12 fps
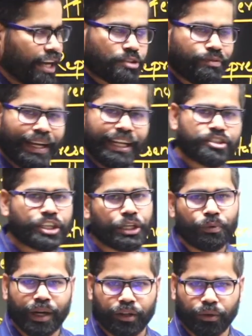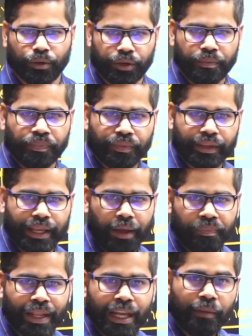well as QR code. Okay,
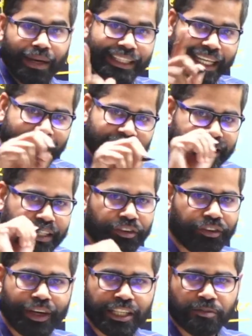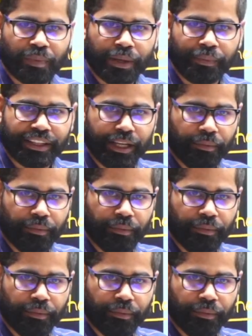but there is a difference between them.